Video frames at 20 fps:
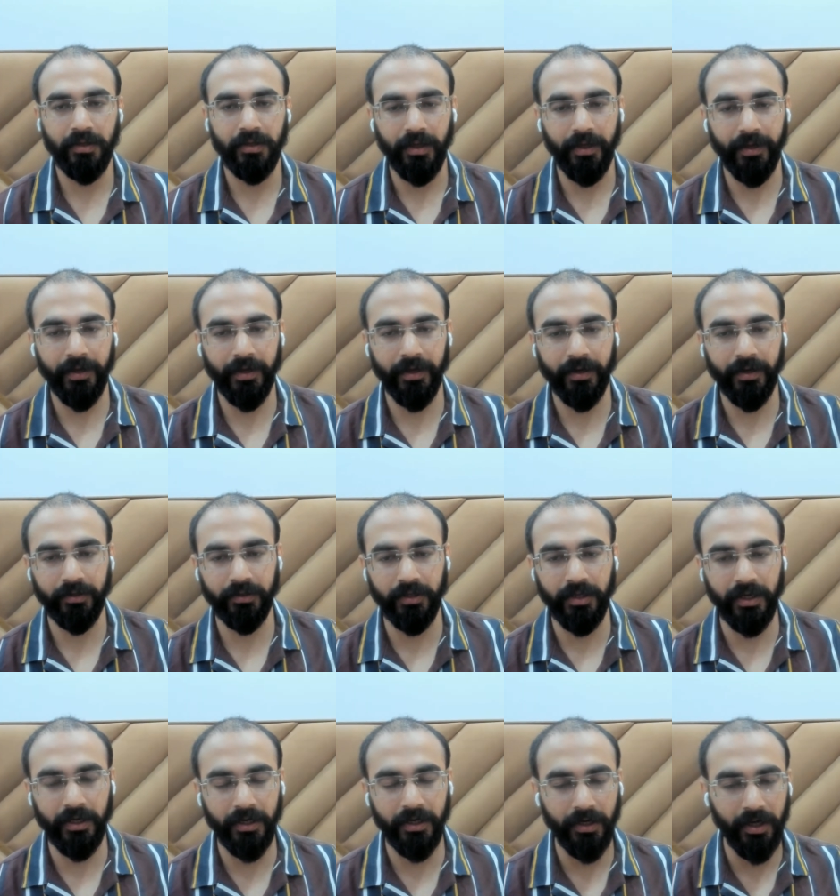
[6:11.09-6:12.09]
and he
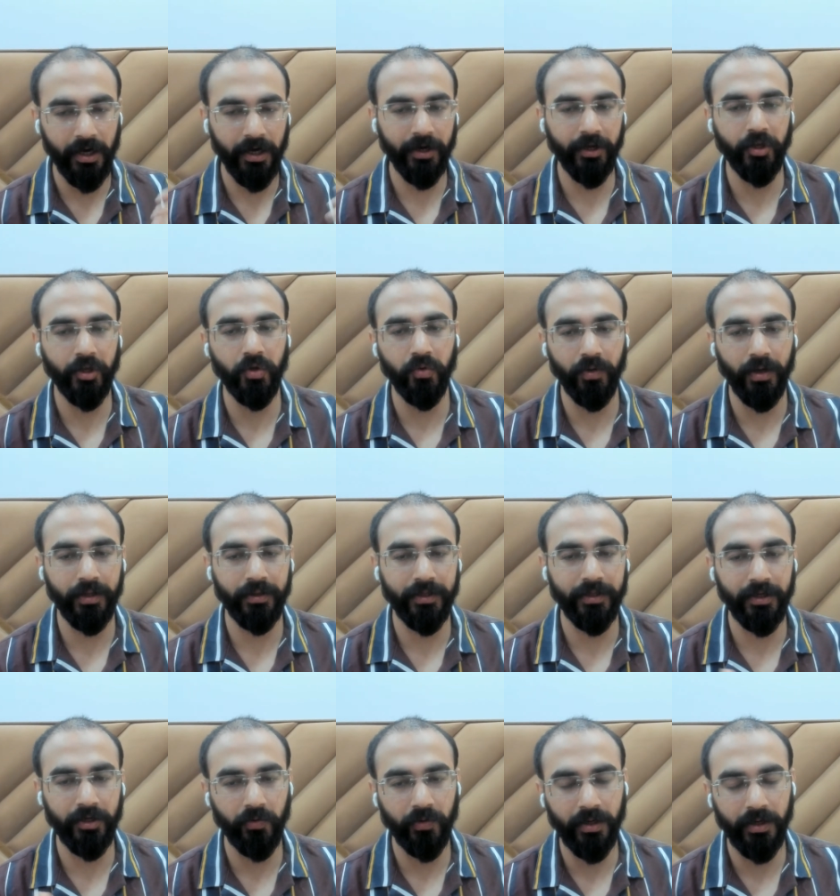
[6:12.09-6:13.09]
can argue, and then
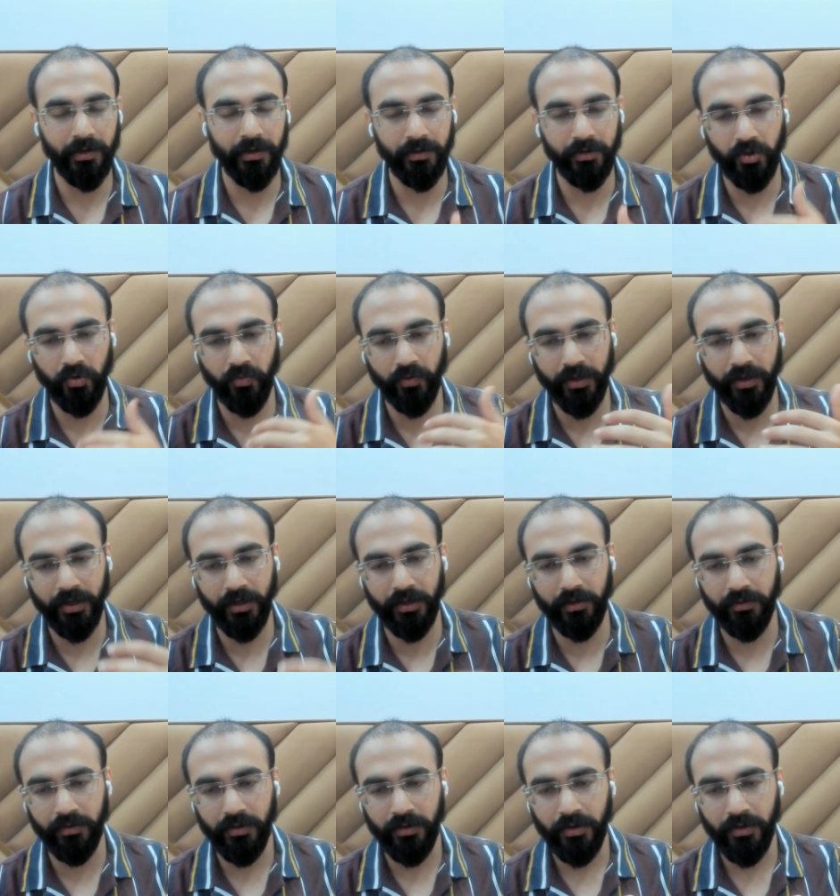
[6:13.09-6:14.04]
you can